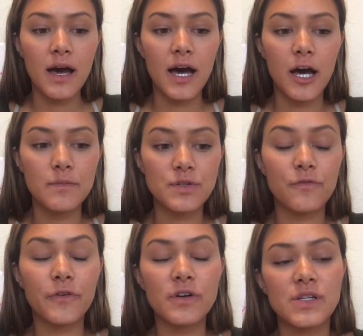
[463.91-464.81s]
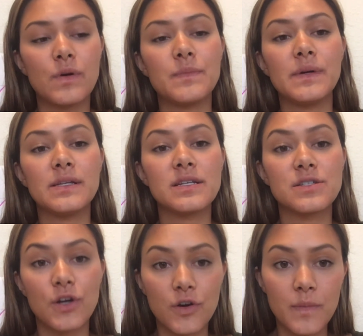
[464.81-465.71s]
So first it would be
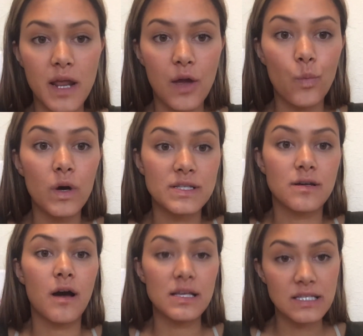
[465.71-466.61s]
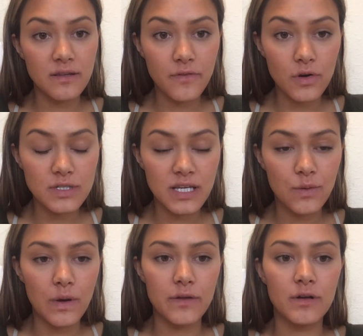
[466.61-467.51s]
determining what's causing the vaulting,
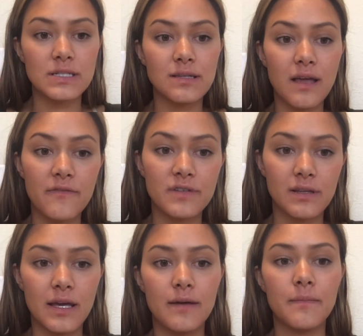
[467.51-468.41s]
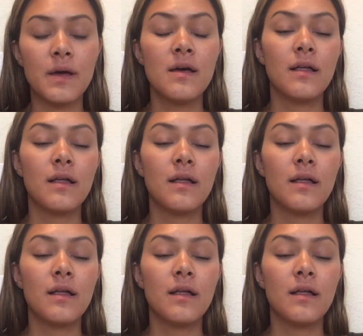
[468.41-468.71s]
whether it's left limb,